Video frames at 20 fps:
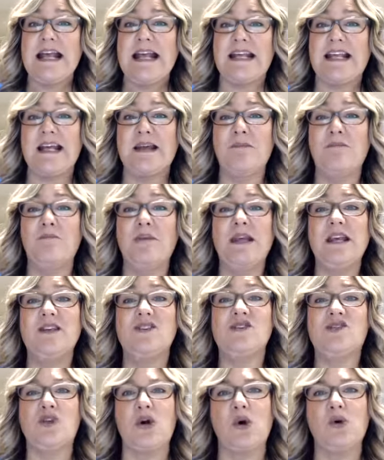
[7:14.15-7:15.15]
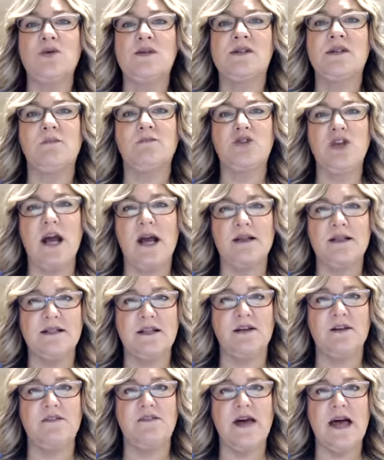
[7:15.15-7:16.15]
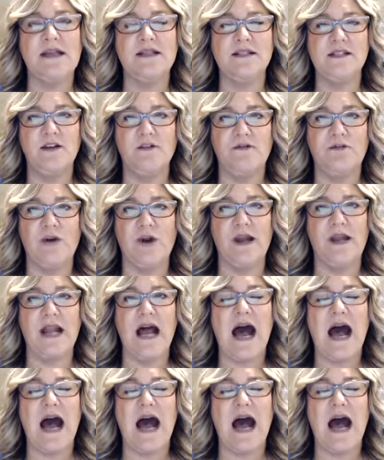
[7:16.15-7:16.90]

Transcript: can be so subjective and different.